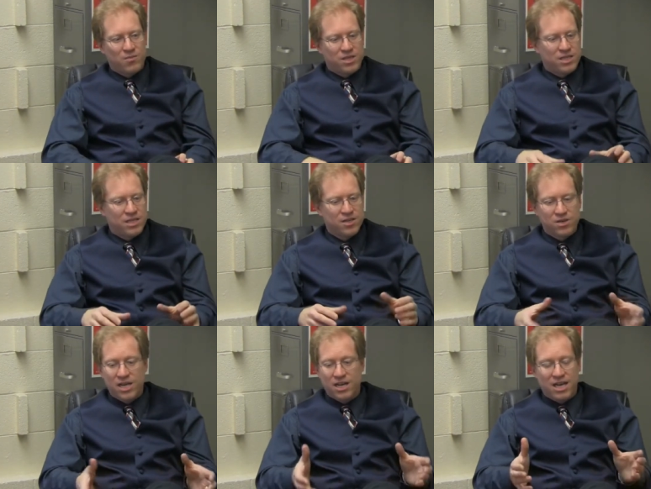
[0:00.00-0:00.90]
But the
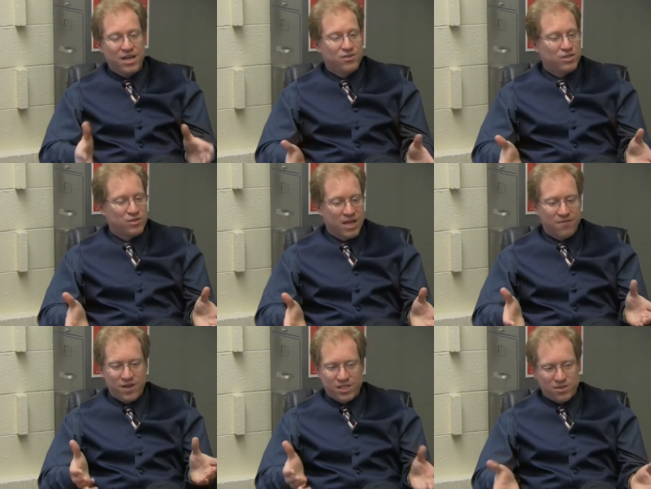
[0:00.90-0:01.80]
internet allows you that
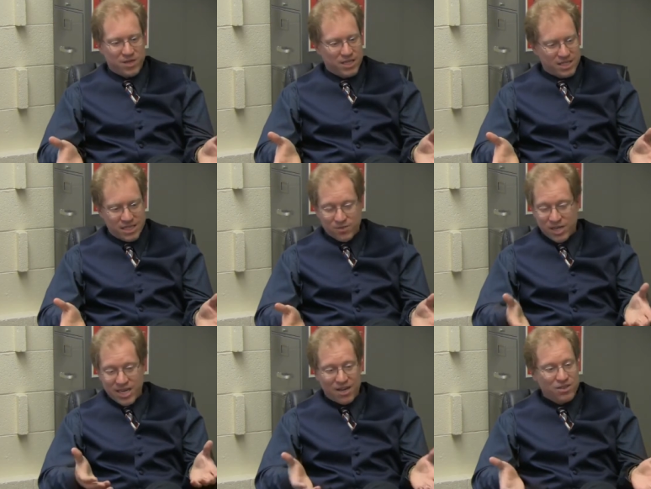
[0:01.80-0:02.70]
flexibility.
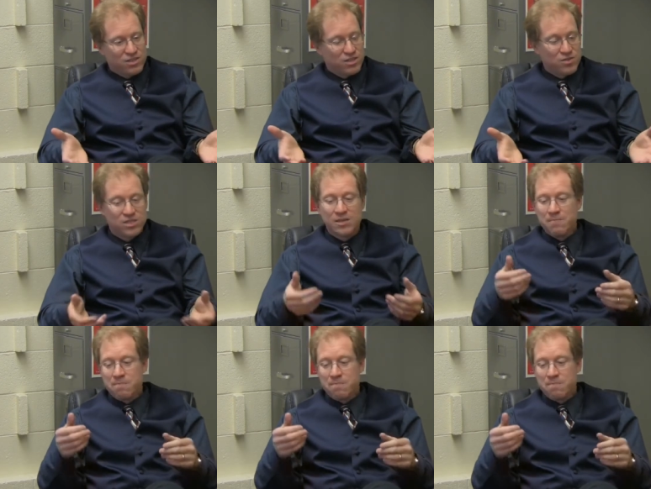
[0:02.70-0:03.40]
Right now, the students,